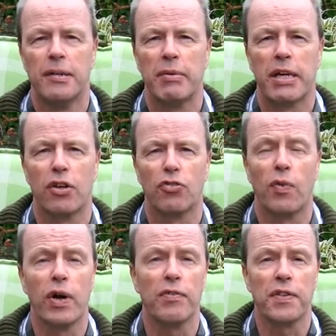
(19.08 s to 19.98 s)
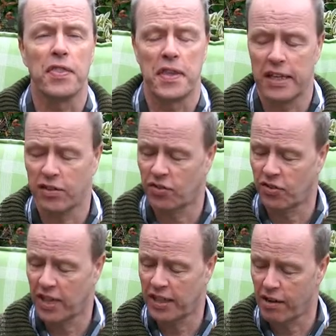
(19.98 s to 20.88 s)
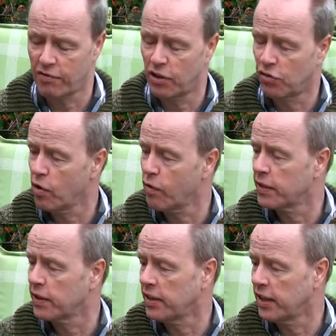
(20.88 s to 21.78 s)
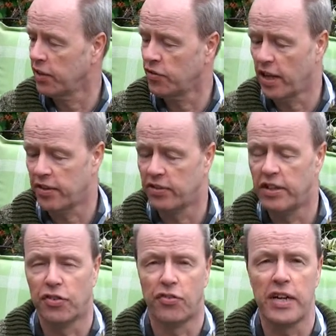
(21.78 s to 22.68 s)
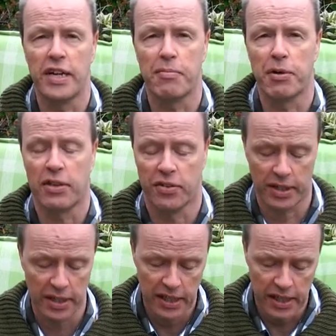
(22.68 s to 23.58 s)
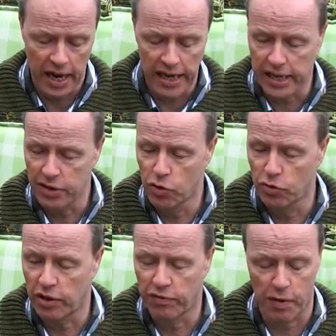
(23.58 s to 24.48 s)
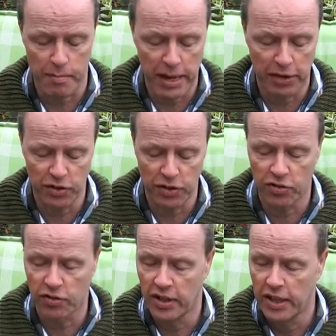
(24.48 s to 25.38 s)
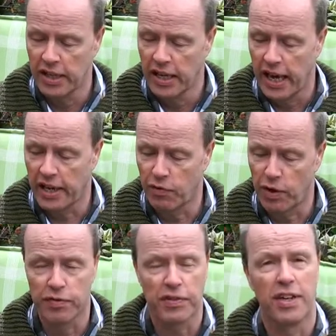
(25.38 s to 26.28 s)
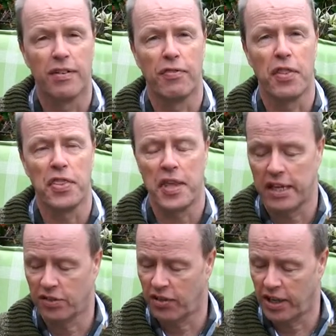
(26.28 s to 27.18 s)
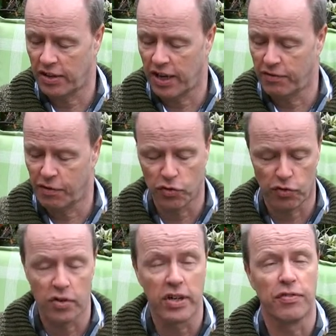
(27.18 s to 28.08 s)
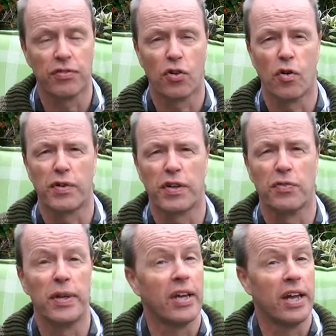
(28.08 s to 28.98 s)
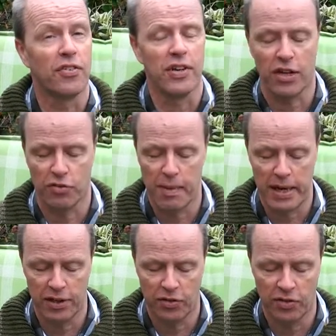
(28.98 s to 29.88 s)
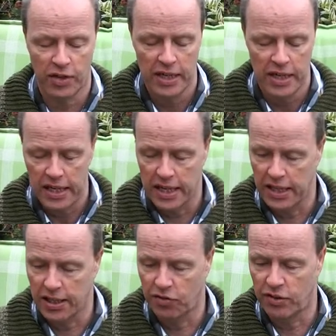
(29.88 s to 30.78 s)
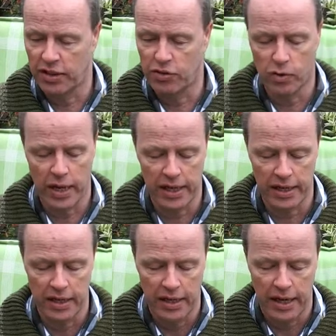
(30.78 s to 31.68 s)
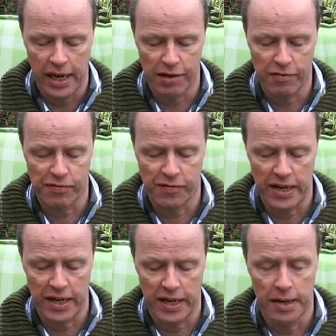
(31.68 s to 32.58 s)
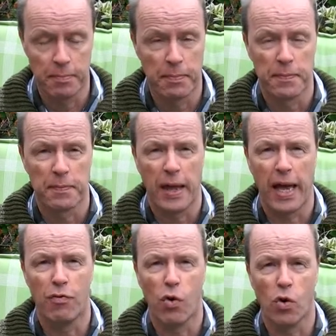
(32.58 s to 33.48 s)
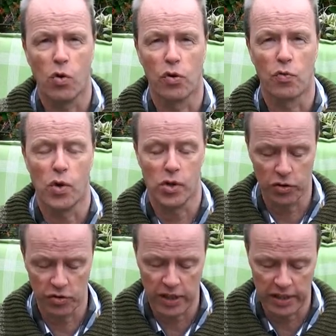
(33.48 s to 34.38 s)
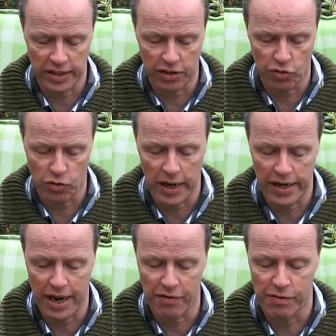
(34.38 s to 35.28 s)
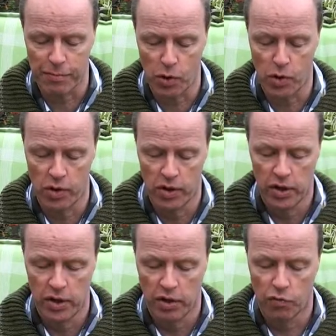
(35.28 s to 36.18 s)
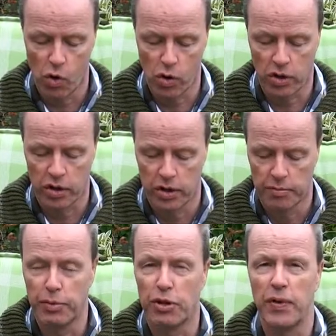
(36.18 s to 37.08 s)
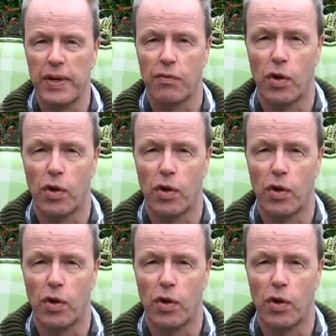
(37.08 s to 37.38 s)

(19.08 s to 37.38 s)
Because one of the things that I've discovered is that this 3D printer, I can use it for mazes. And one of the fun things that I've also discovered with the Andrea's maze is that you can have um, a walk on walls. That is, you can have a ball walk between